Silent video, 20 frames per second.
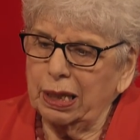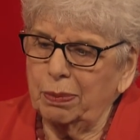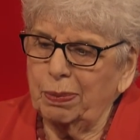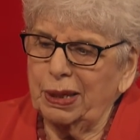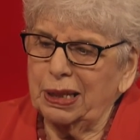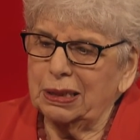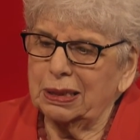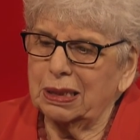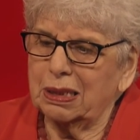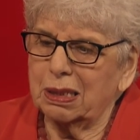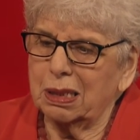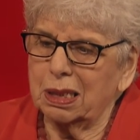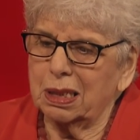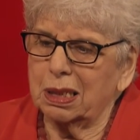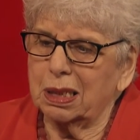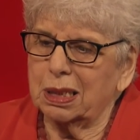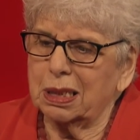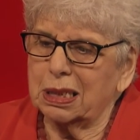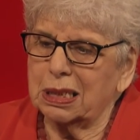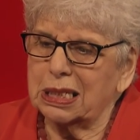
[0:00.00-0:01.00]
about
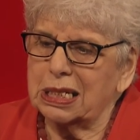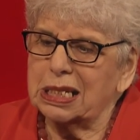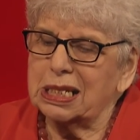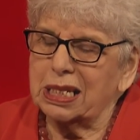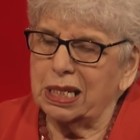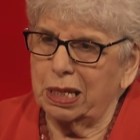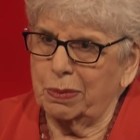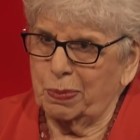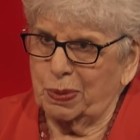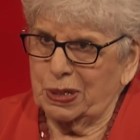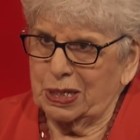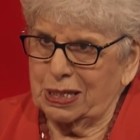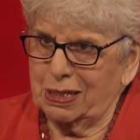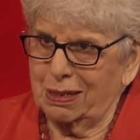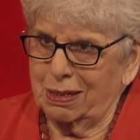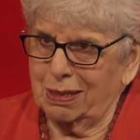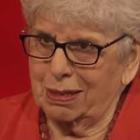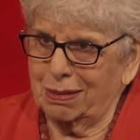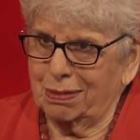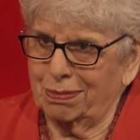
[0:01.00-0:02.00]
the city
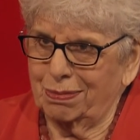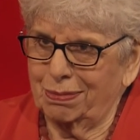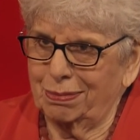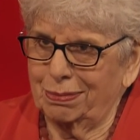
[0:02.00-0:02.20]
prisons.